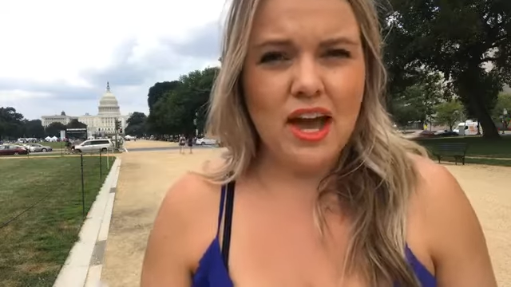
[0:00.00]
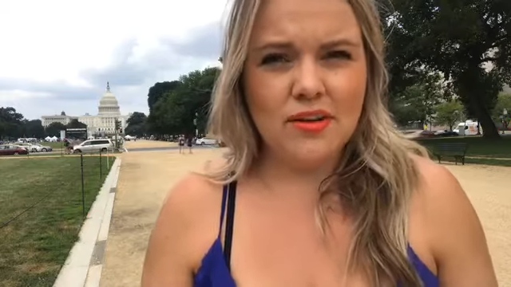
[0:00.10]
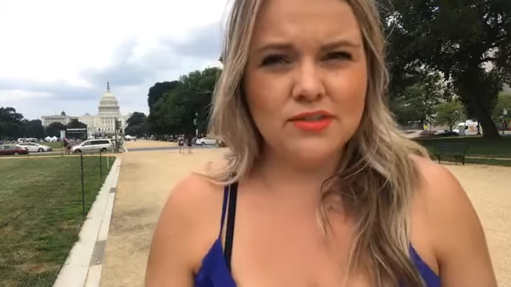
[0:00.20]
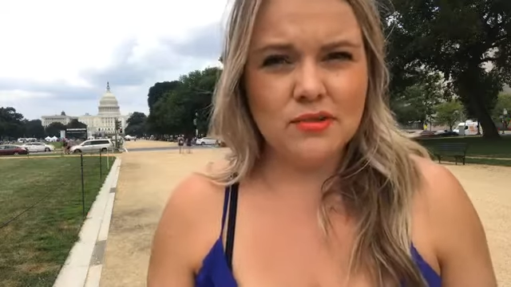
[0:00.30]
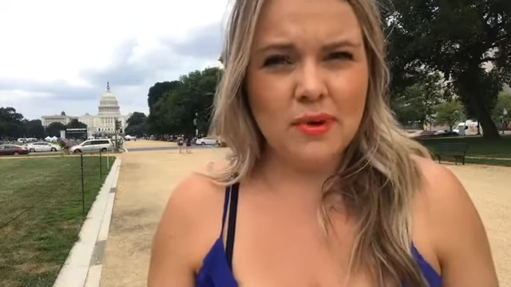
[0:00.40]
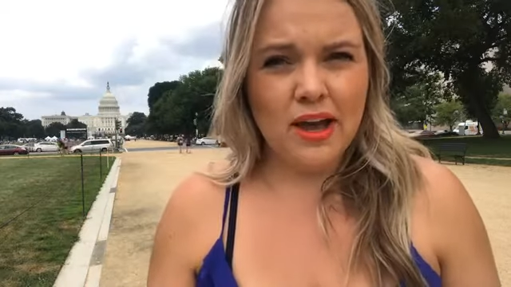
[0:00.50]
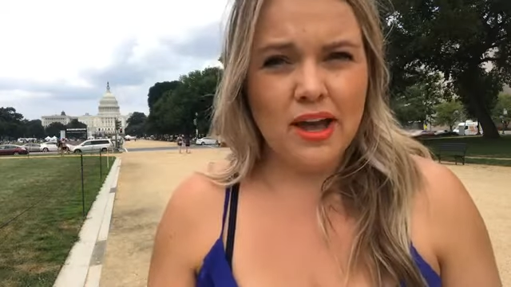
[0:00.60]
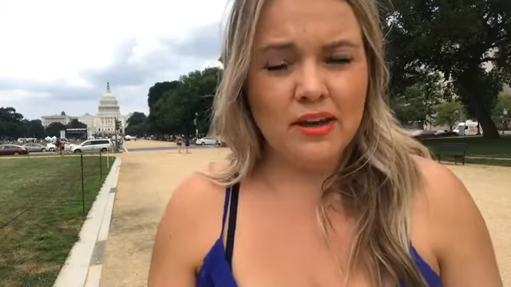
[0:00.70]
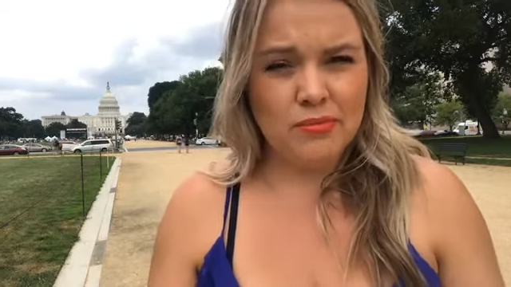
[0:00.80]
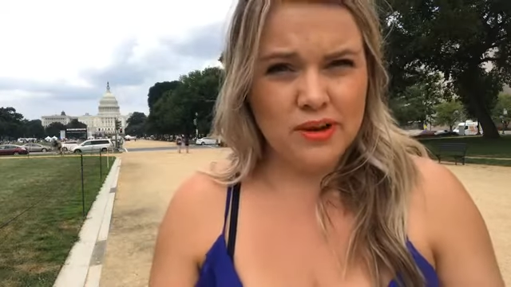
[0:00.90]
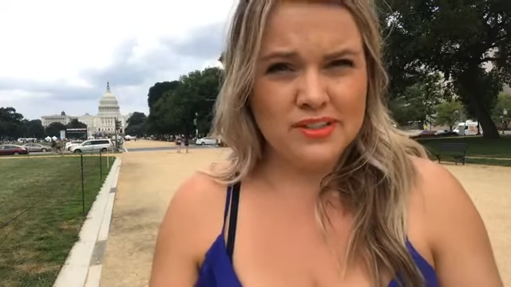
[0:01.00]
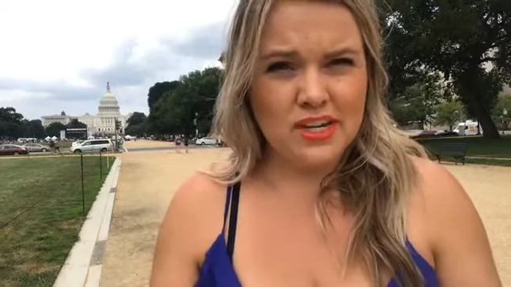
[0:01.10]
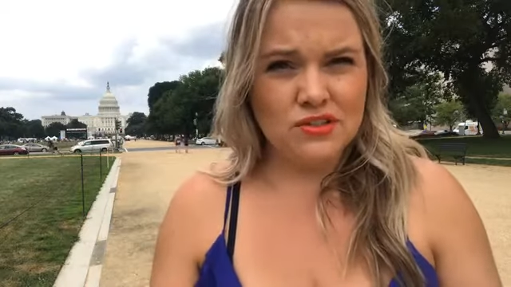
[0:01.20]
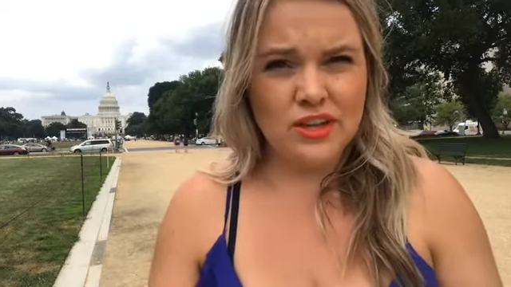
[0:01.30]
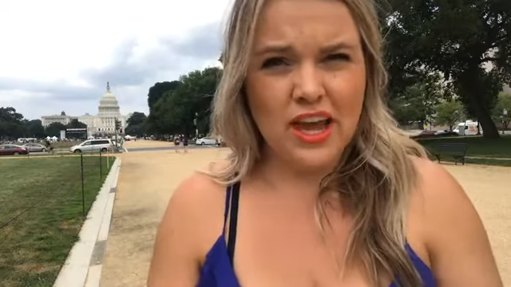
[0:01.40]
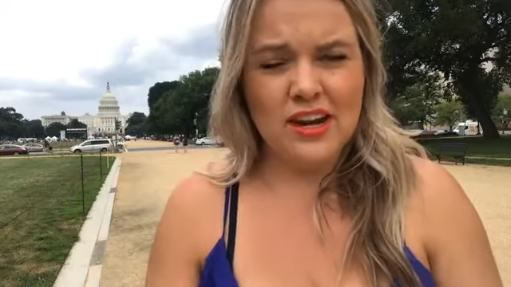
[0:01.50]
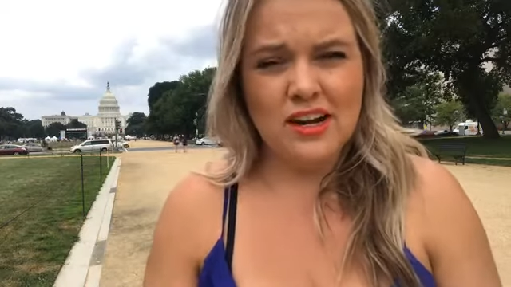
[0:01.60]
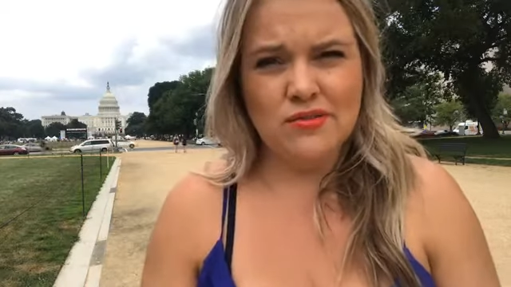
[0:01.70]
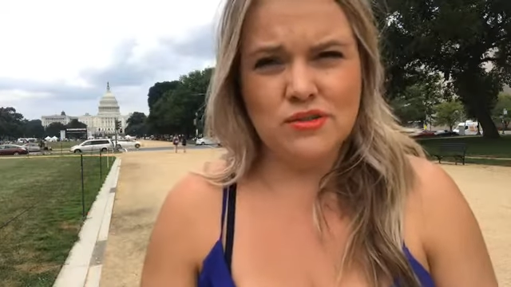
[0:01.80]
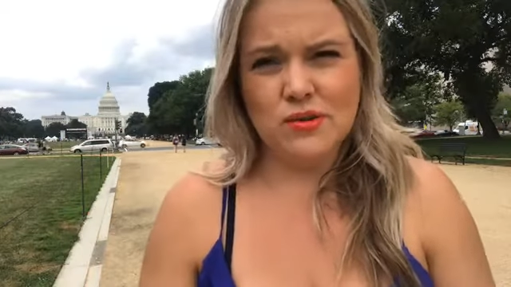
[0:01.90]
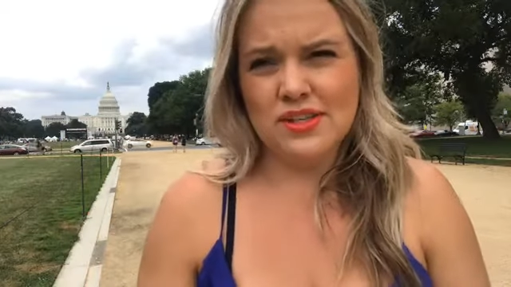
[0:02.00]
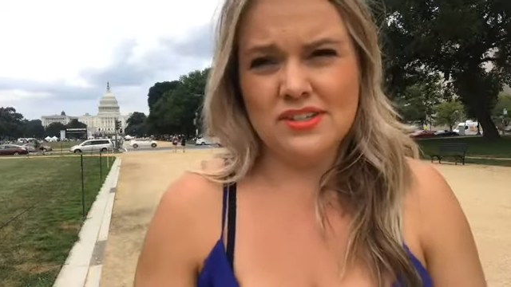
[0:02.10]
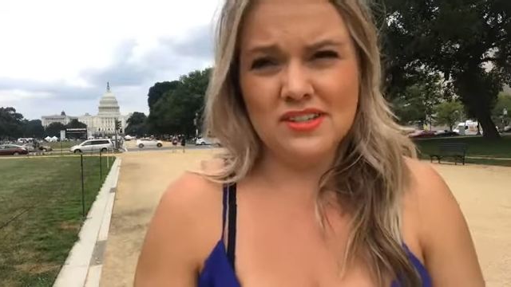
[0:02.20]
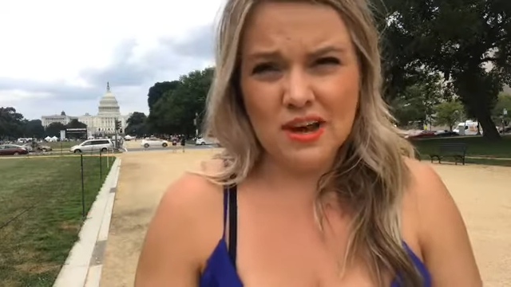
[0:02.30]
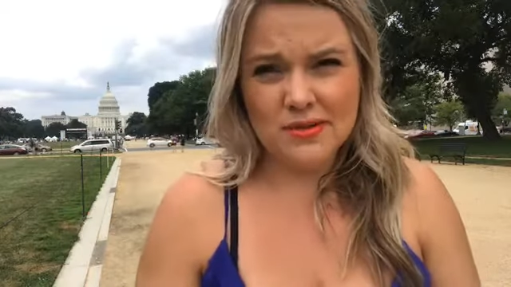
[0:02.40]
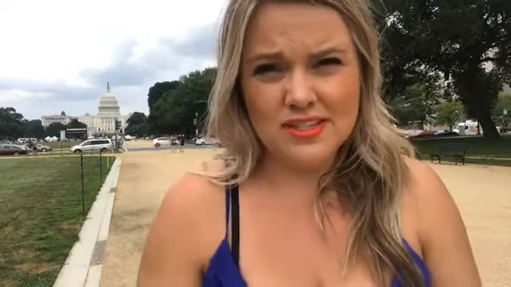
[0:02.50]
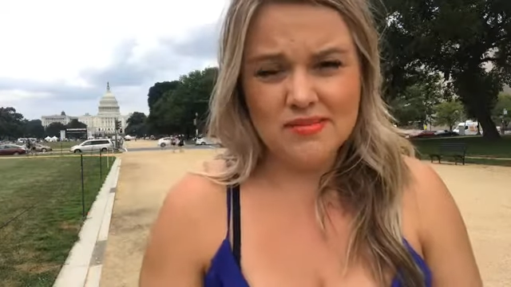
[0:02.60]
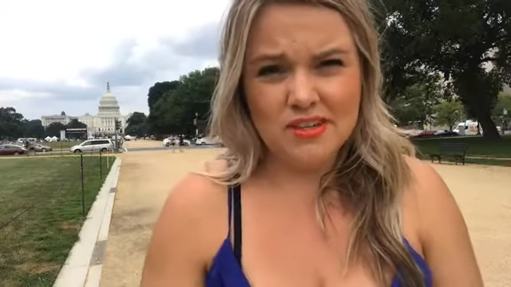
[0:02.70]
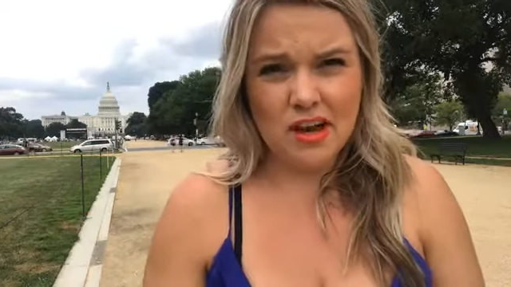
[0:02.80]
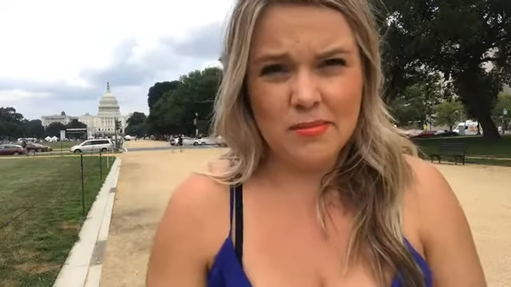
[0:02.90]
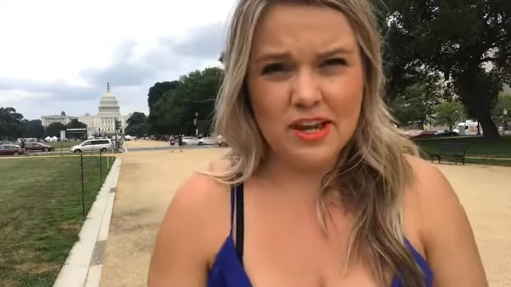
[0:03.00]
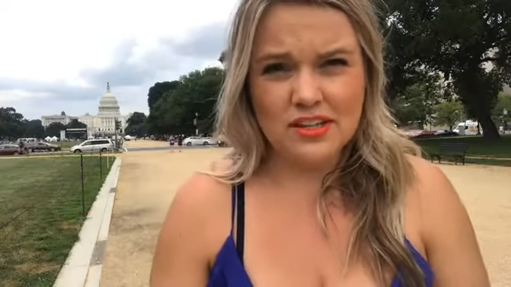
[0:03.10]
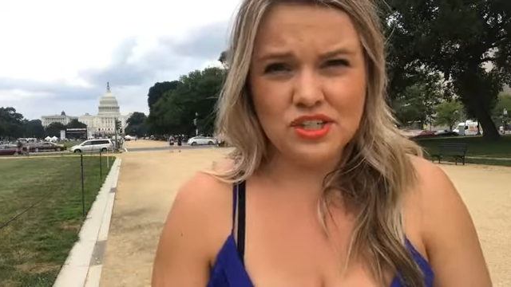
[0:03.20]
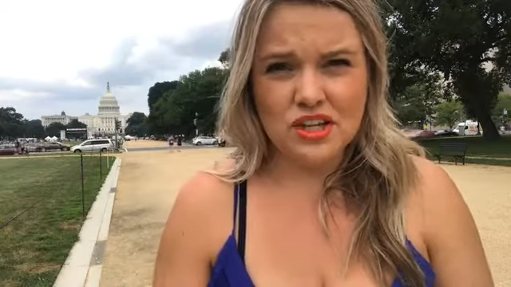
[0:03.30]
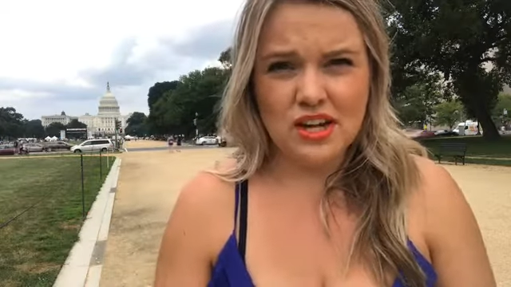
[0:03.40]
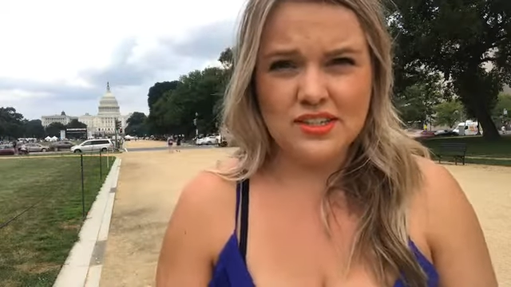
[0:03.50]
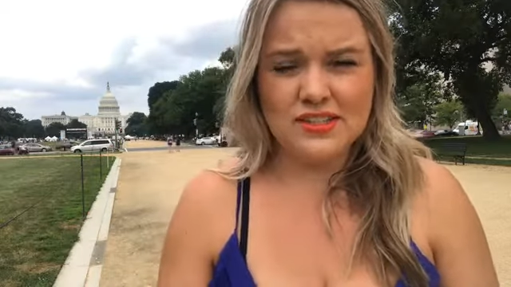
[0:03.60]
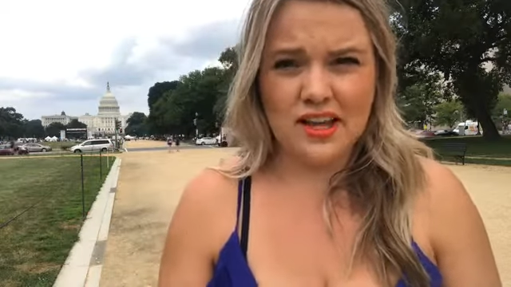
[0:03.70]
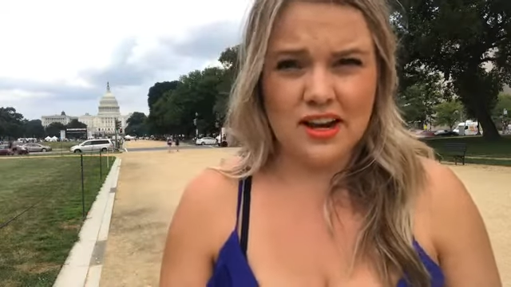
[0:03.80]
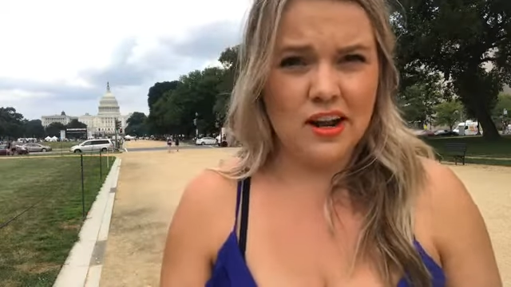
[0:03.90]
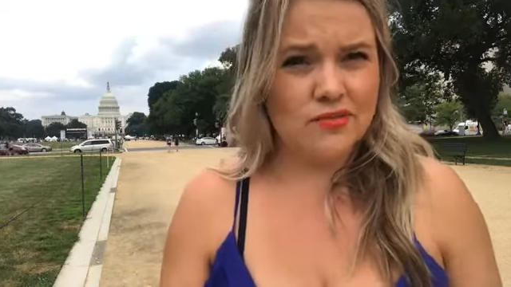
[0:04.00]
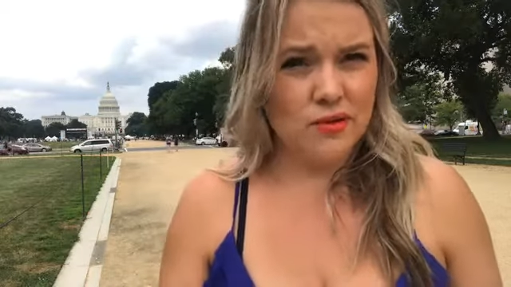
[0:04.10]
After my presidential candidate of choice did not receive the nomination, I decided I'd